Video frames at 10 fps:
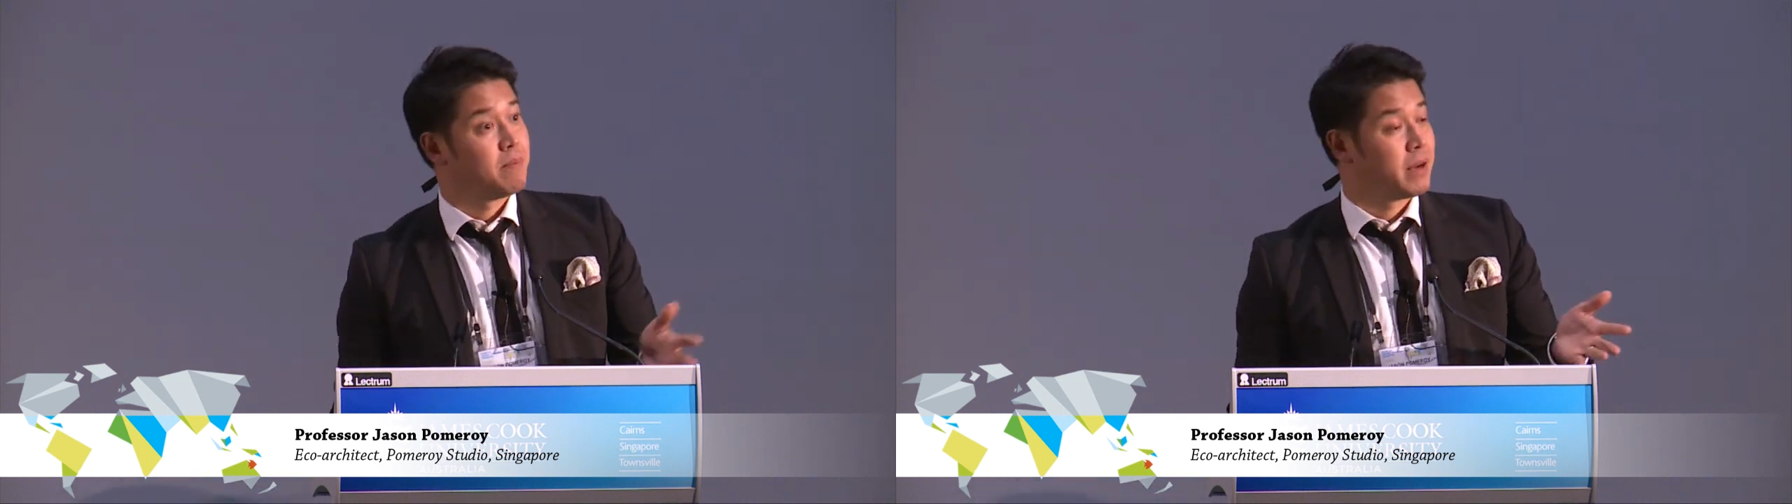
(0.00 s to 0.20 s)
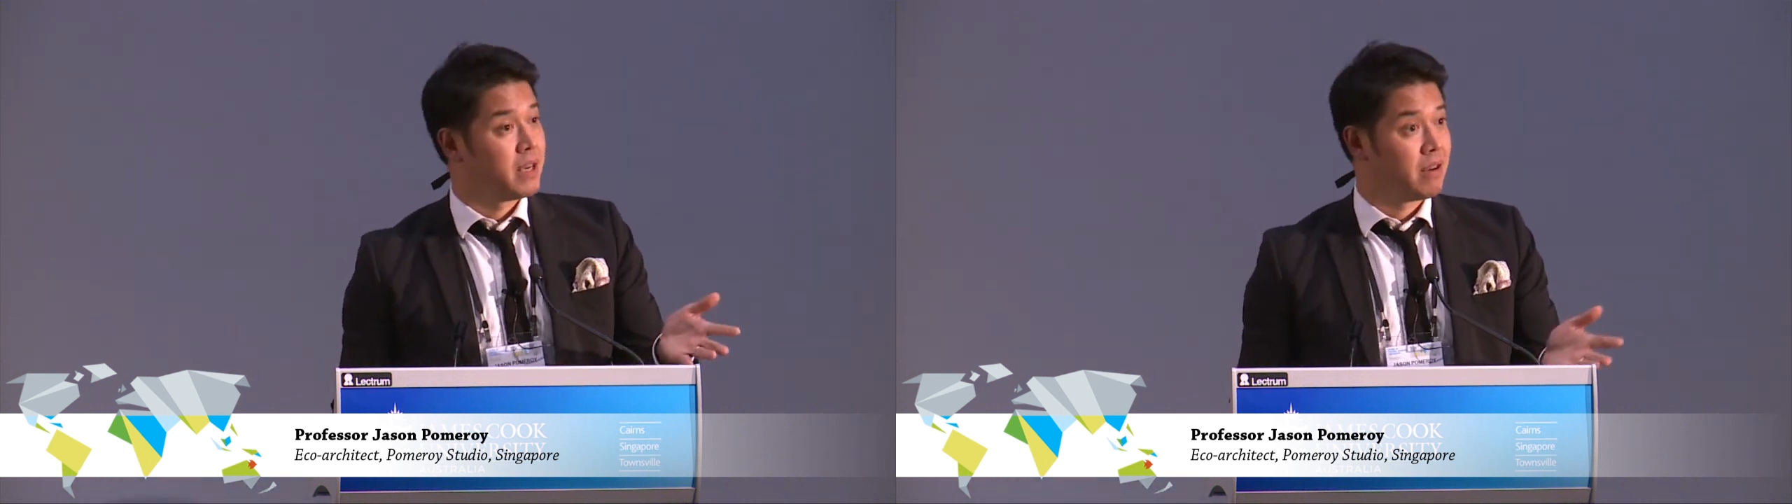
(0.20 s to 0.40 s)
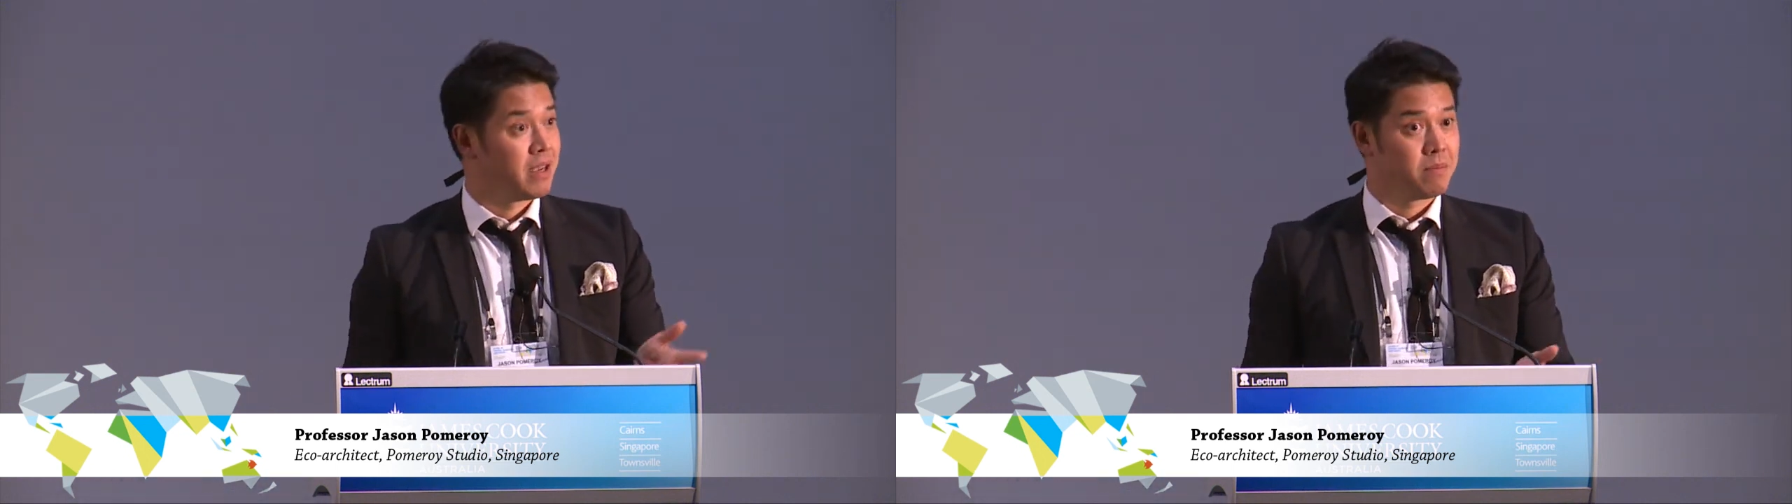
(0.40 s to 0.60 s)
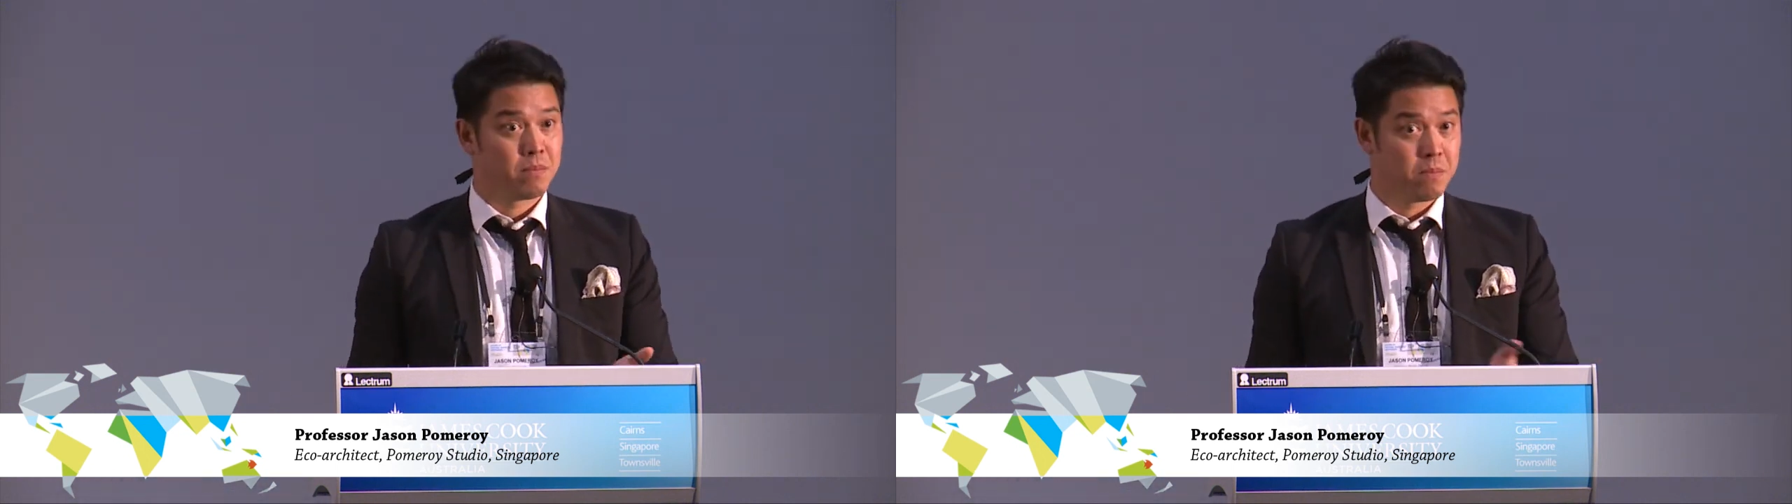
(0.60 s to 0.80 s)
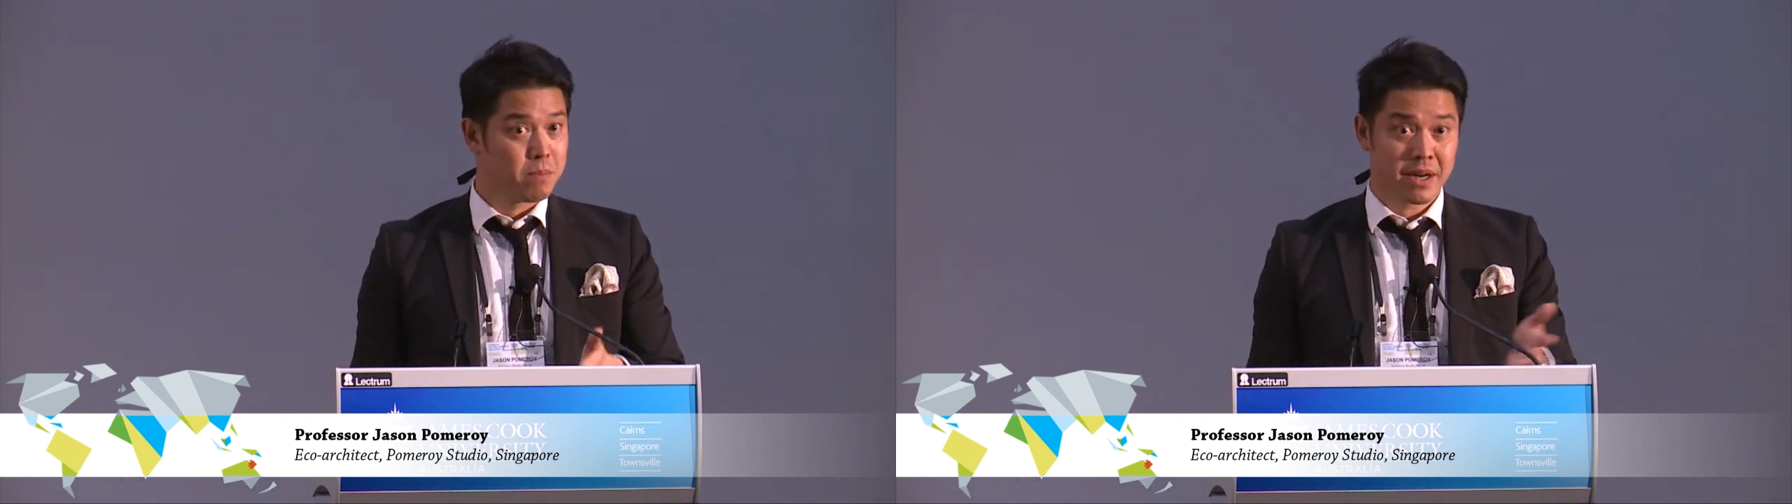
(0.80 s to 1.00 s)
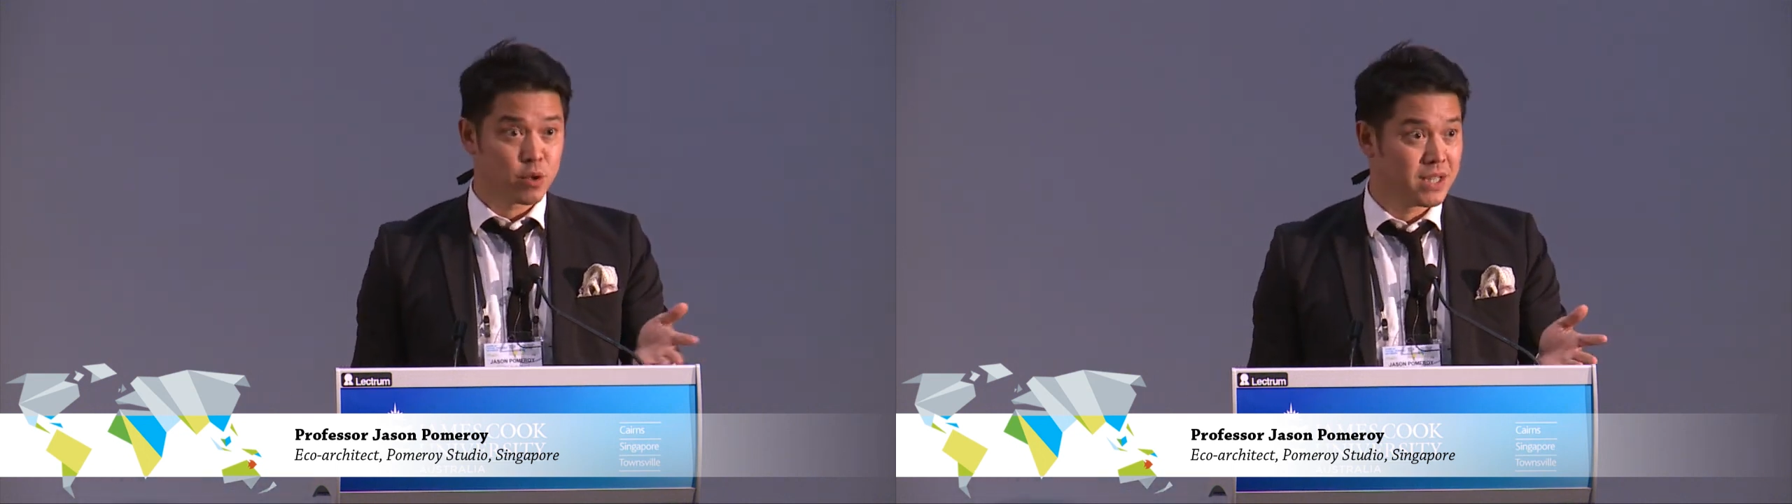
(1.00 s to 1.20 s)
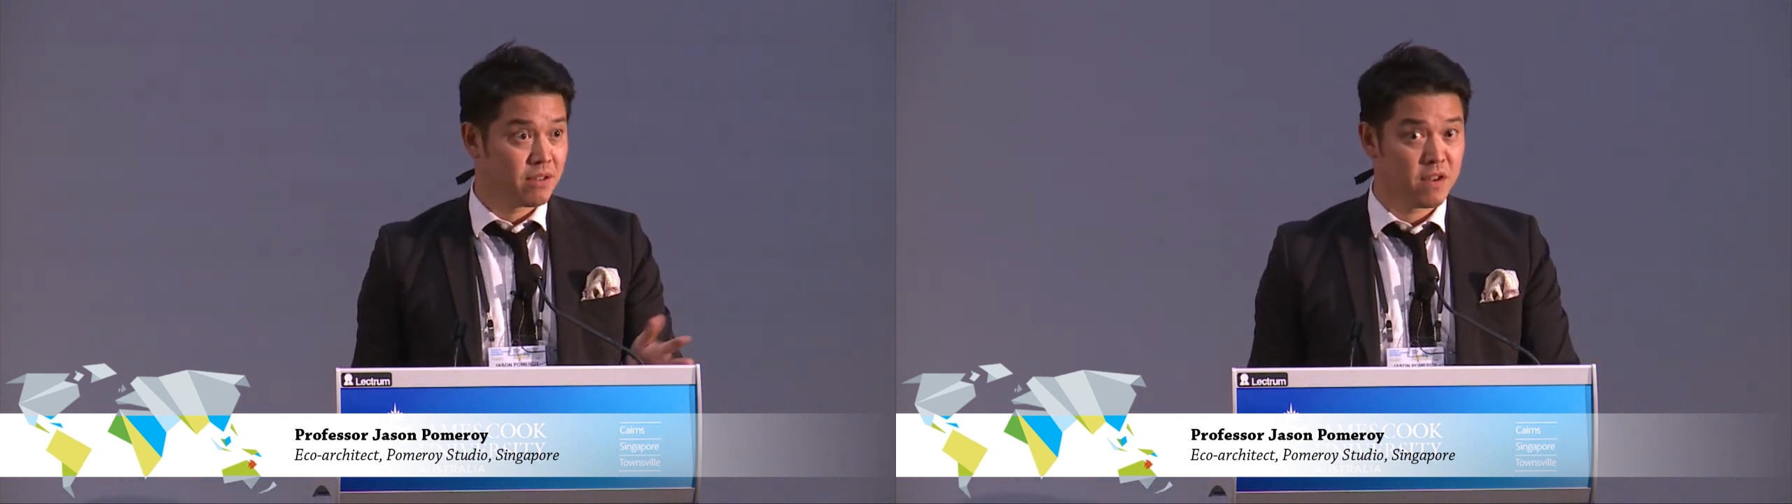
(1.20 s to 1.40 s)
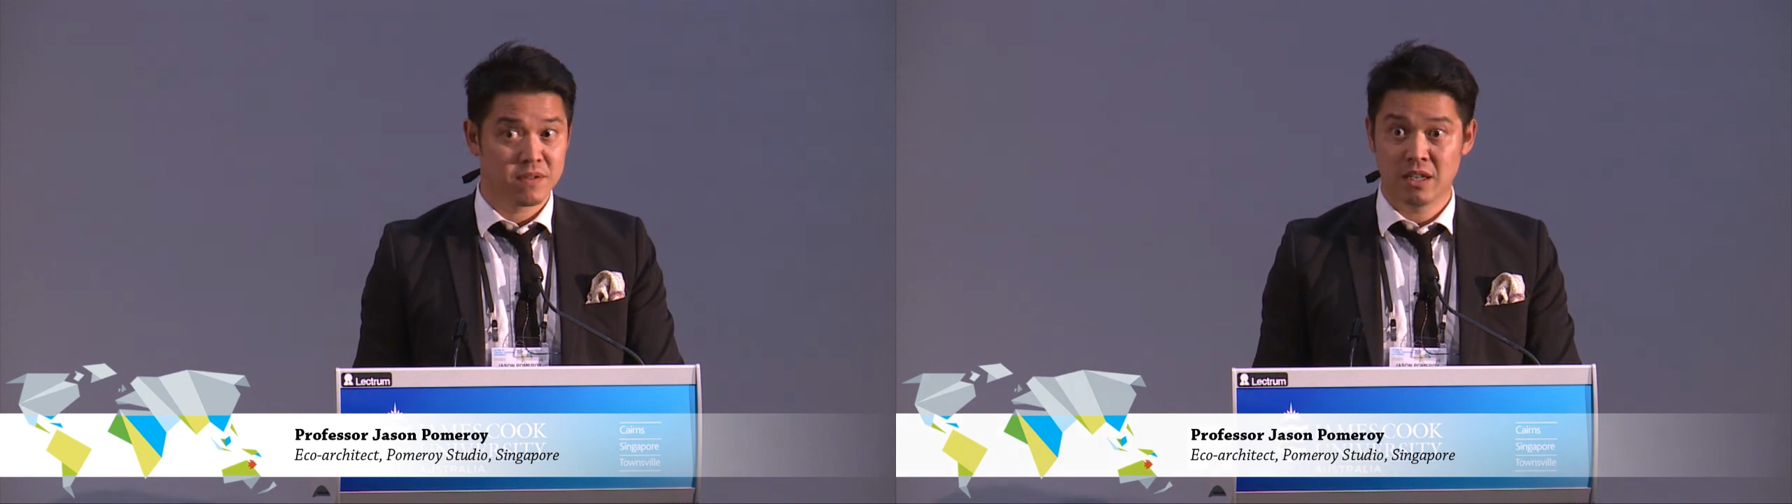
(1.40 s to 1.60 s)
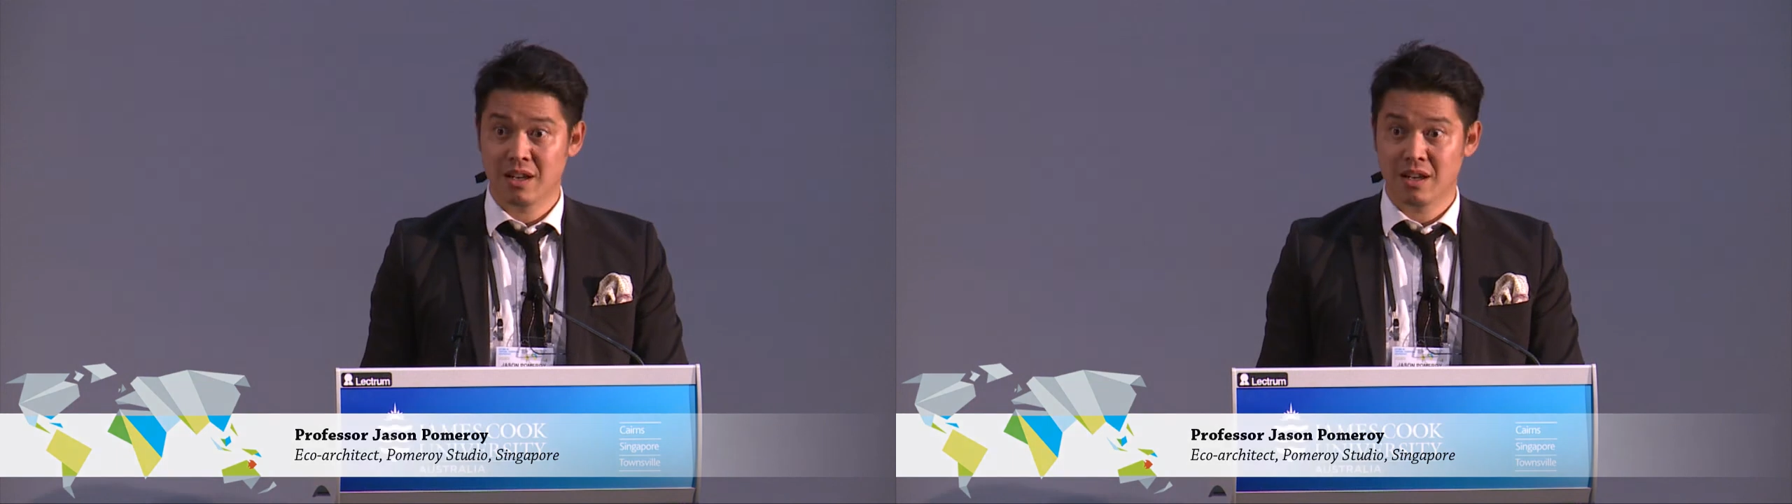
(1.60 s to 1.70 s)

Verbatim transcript: by, nine, by 2050,